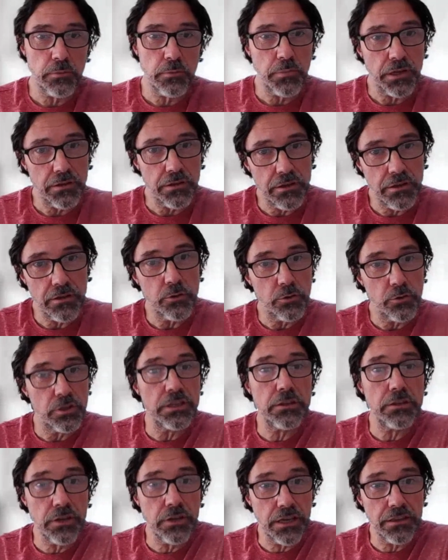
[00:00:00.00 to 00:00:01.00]
but you
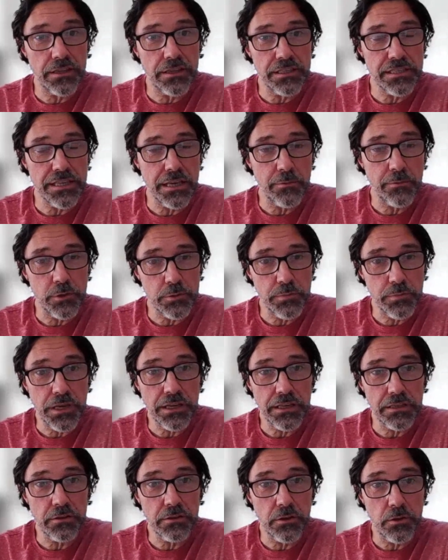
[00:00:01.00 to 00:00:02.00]
need to get these animals
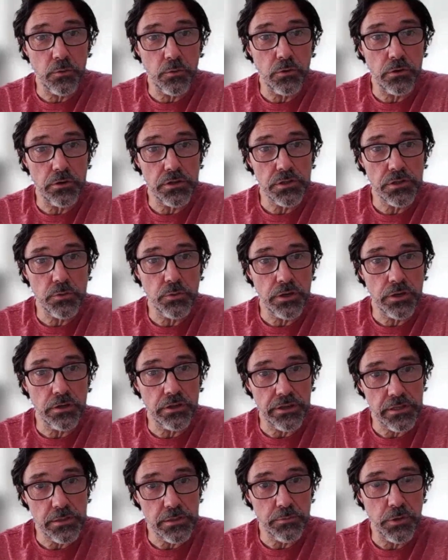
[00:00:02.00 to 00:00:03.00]
back into the water as
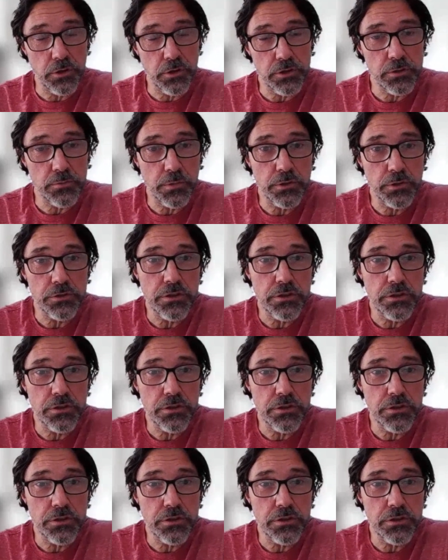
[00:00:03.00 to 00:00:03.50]
quickly as possible.